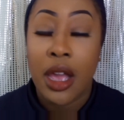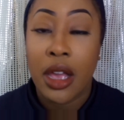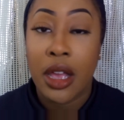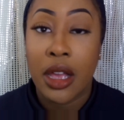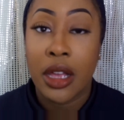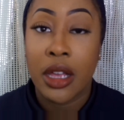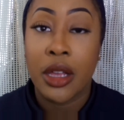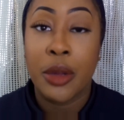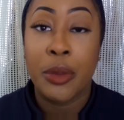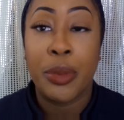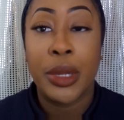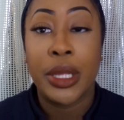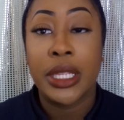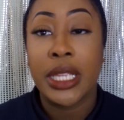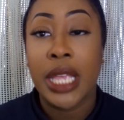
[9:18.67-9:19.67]

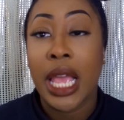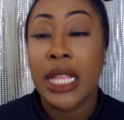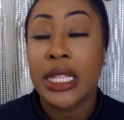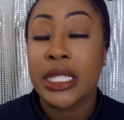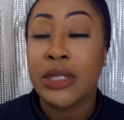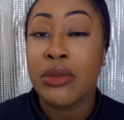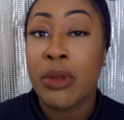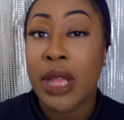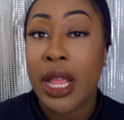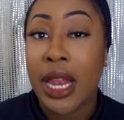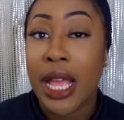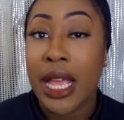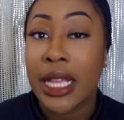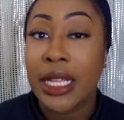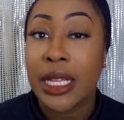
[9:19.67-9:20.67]
But yeah, this one I
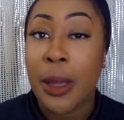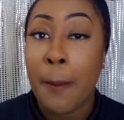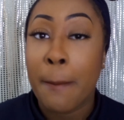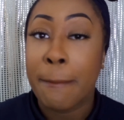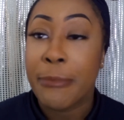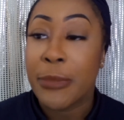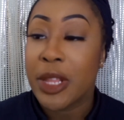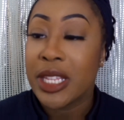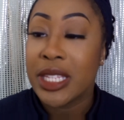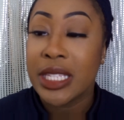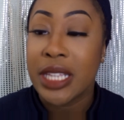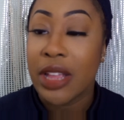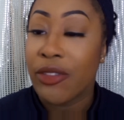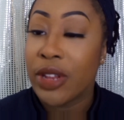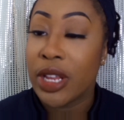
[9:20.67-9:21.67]
like. This
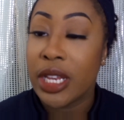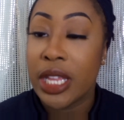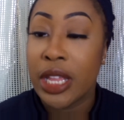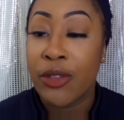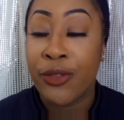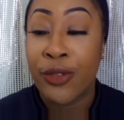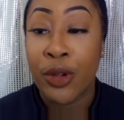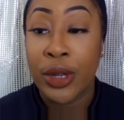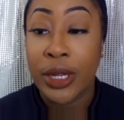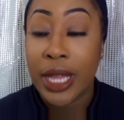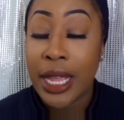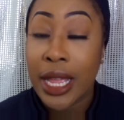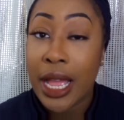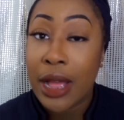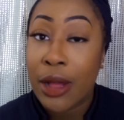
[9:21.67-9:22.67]
is definitely for a
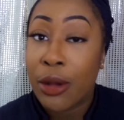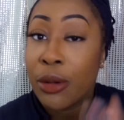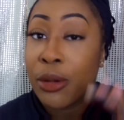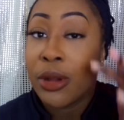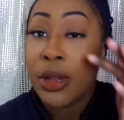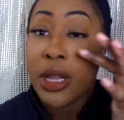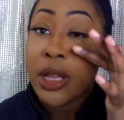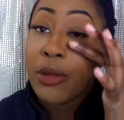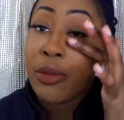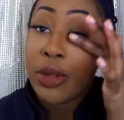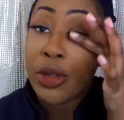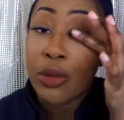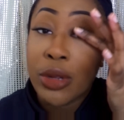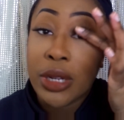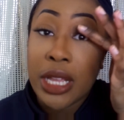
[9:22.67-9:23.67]
night out
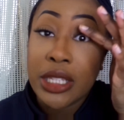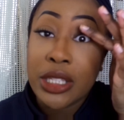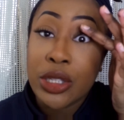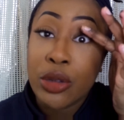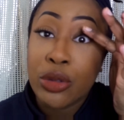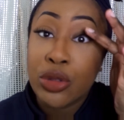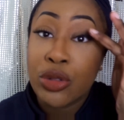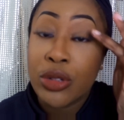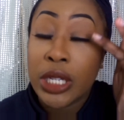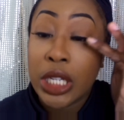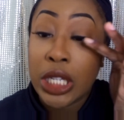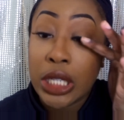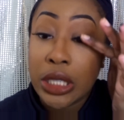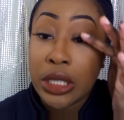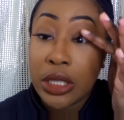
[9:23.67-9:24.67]
when you want that sultry
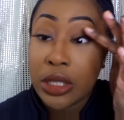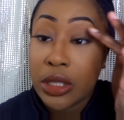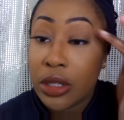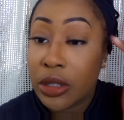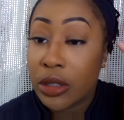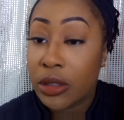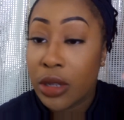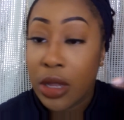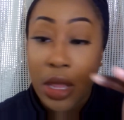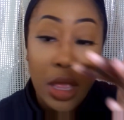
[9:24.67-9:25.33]
look, you know.